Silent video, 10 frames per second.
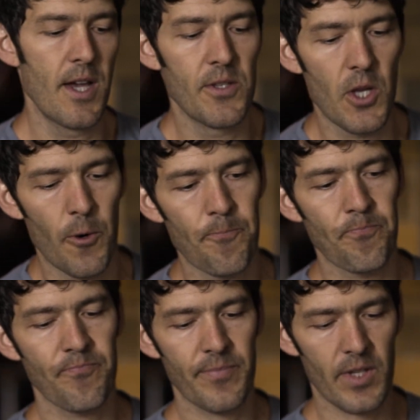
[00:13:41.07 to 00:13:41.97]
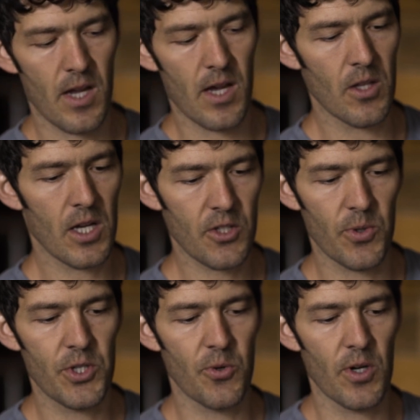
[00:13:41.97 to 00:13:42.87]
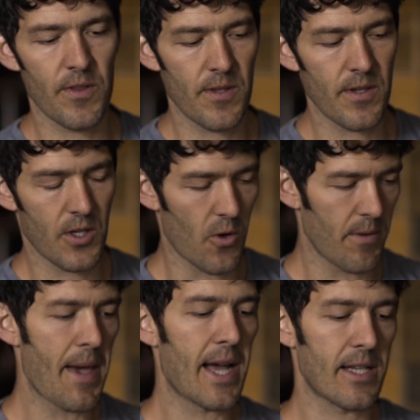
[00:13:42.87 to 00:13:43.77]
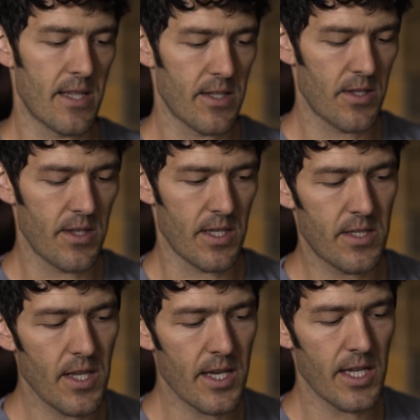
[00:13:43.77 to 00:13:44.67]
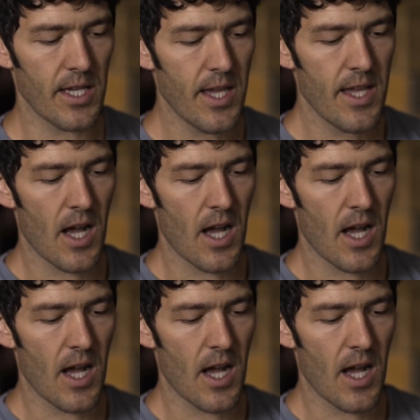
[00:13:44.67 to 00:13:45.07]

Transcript: So, long story short, going back to this study,